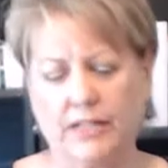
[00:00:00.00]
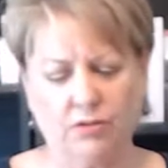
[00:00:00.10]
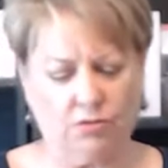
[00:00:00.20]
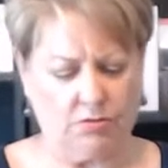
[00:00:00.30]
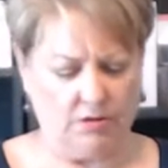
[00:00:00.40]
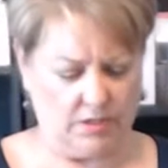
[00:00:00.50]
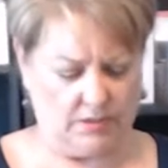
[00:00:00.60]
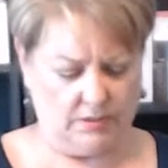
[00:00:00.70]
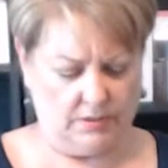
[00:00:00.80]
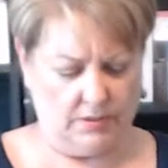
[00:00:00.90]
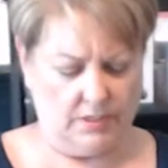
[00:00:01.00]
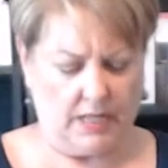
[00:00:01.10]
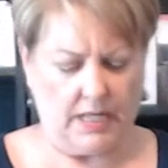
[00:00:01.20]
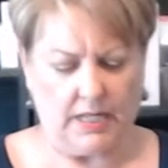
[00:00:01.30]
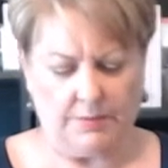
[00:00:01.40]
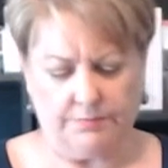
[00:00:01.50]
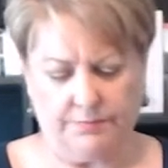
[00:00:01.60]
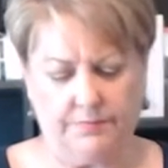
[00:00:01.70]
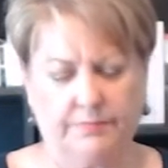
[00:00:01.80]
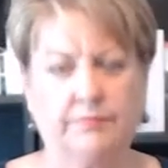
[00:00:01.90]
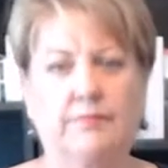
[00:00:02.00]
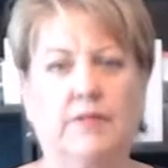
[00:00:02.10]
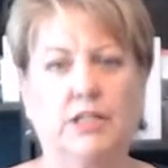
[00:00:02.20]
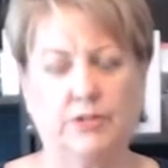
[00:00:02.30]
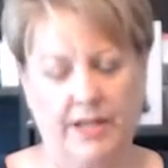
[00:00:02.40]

or, you know,